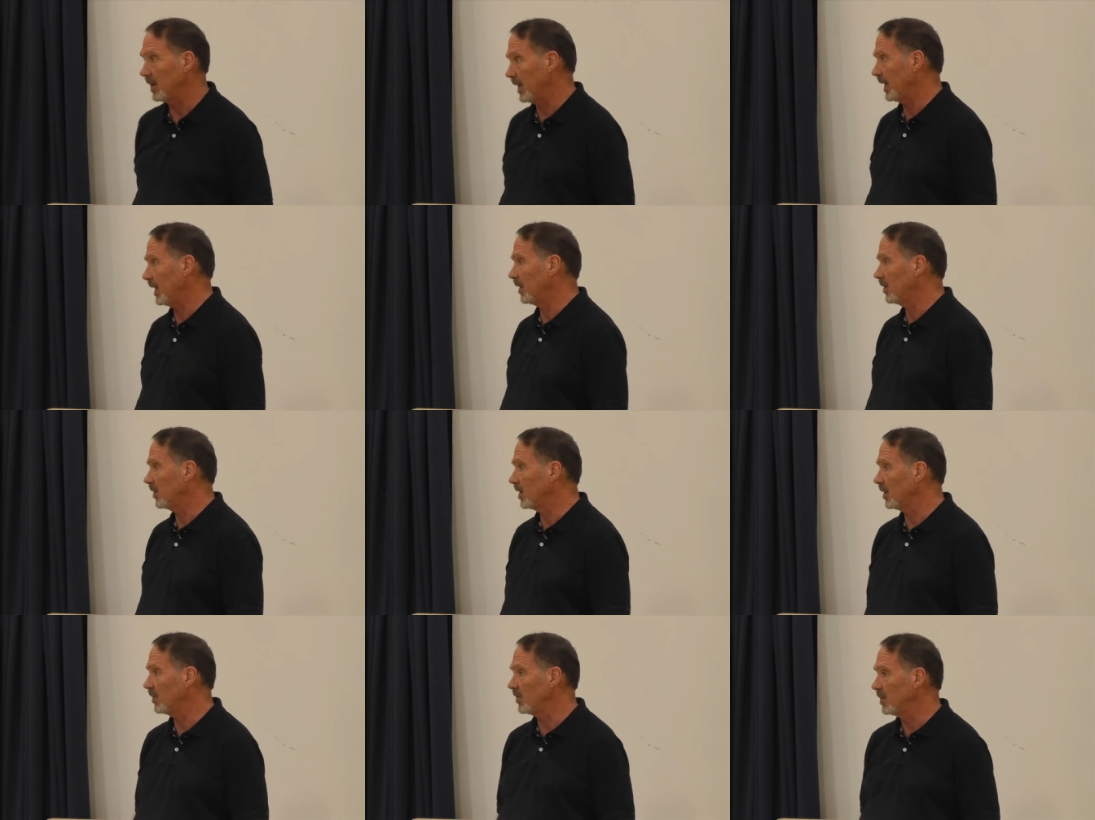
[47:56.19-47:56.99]

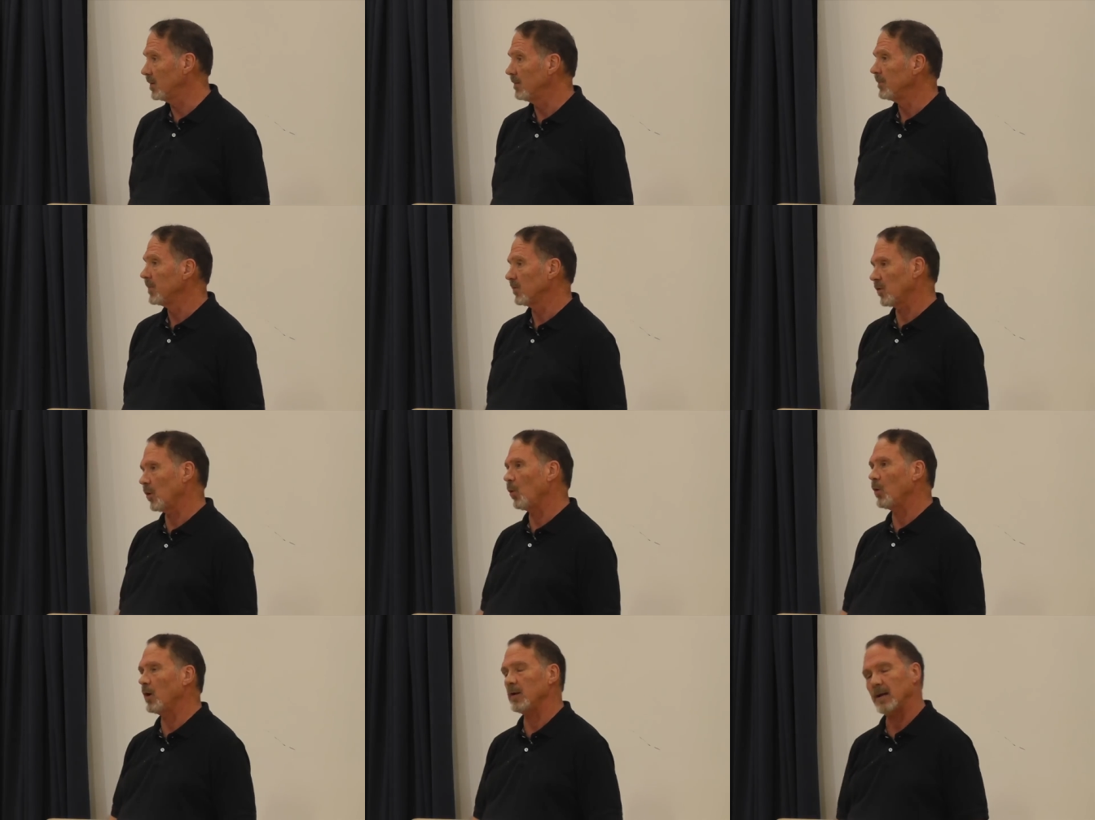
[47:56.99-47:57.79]
And...
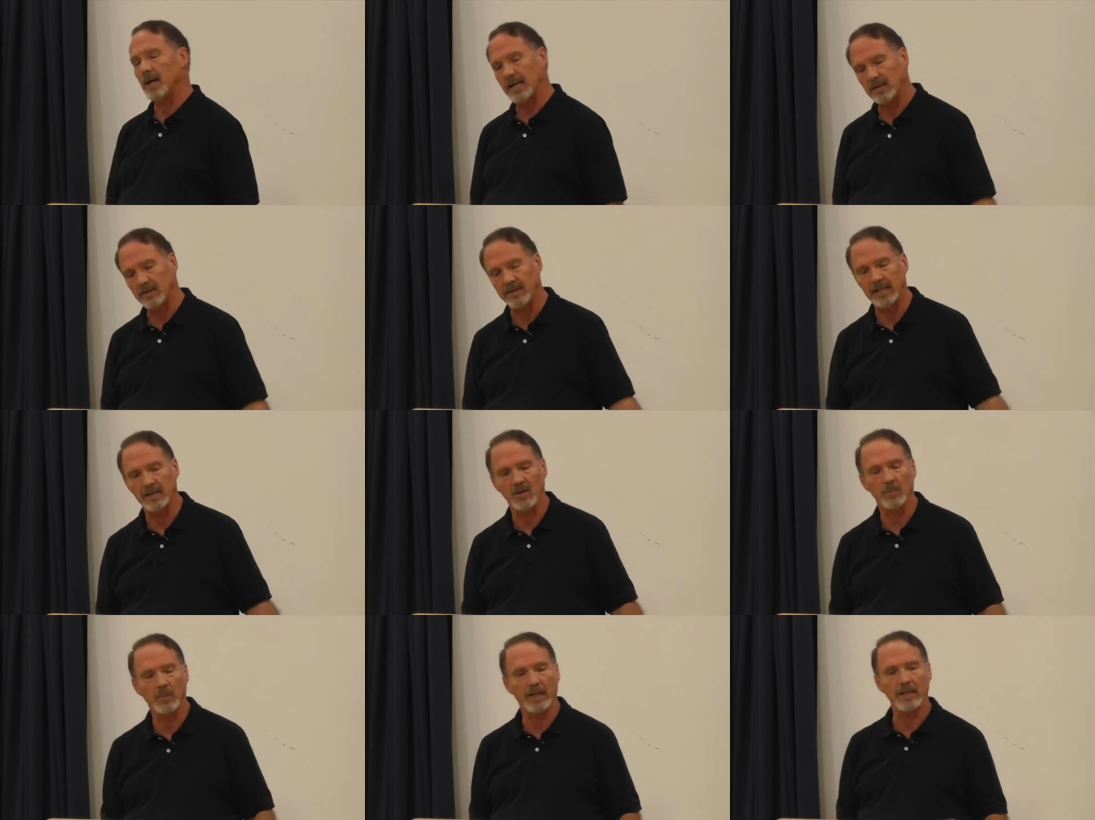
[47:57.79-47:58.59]
So I get to the
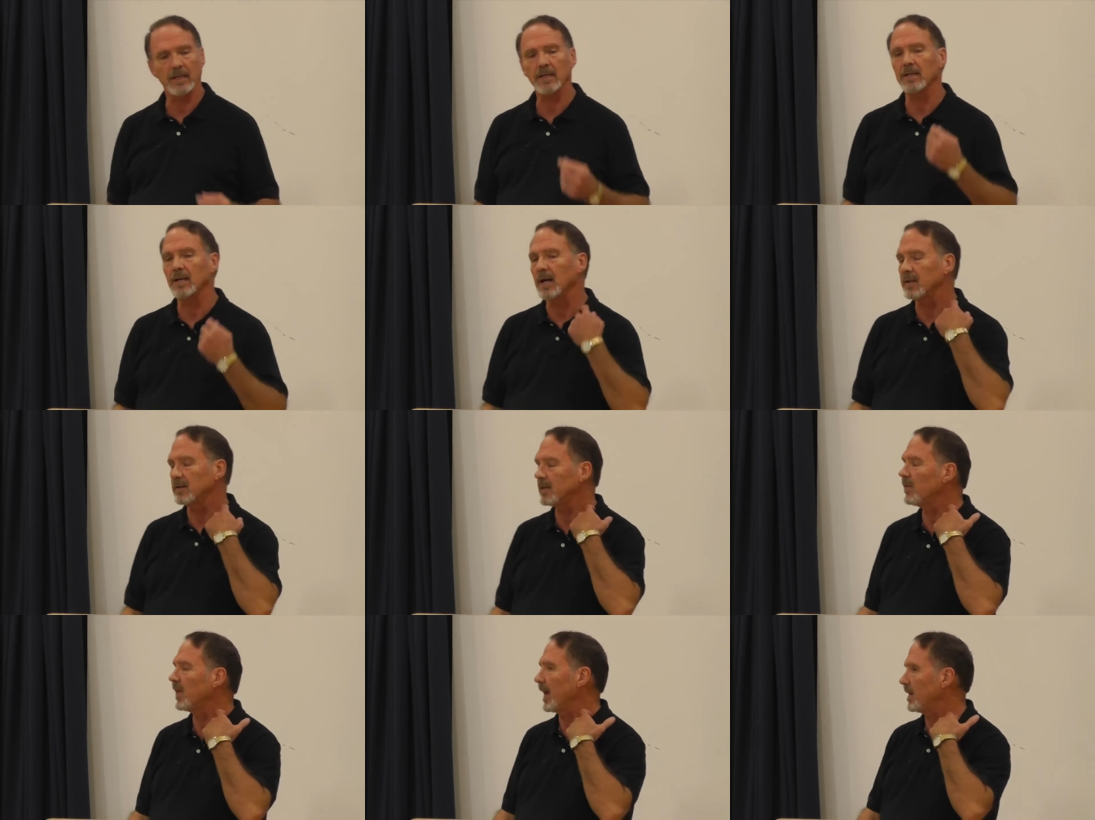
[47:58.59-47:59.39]
end of the meeting, and I
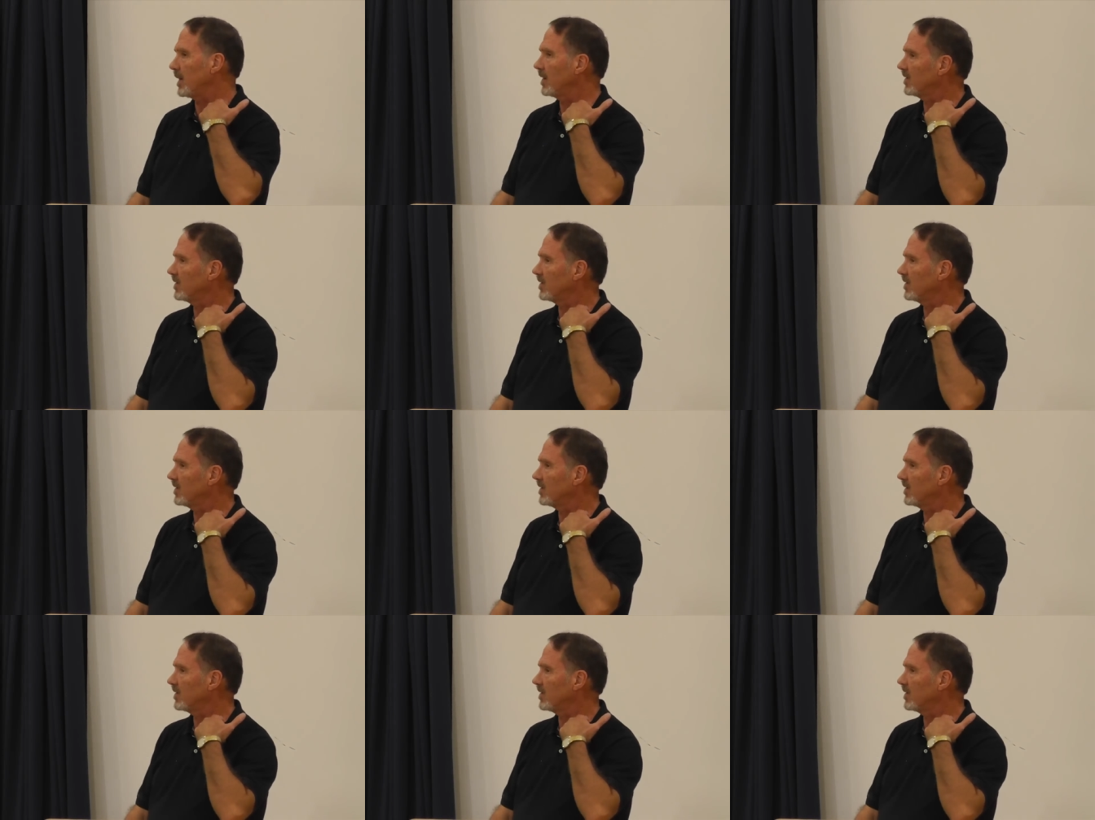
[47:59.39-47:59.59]
did that.